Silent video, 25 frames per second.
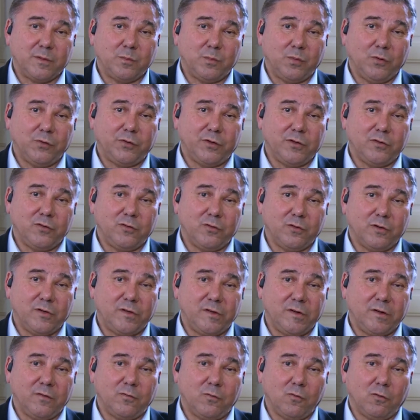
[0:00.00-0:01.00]
Putin to
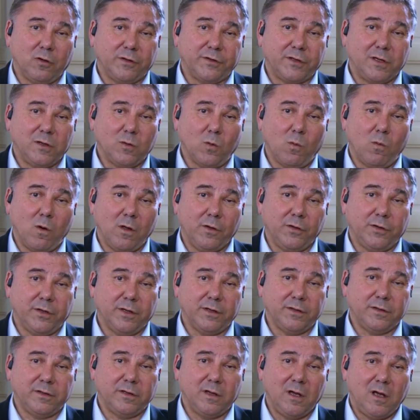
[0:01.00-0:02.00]
achieve what he
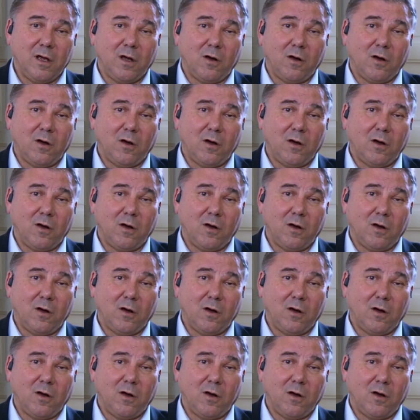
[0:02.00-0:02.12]
wanted.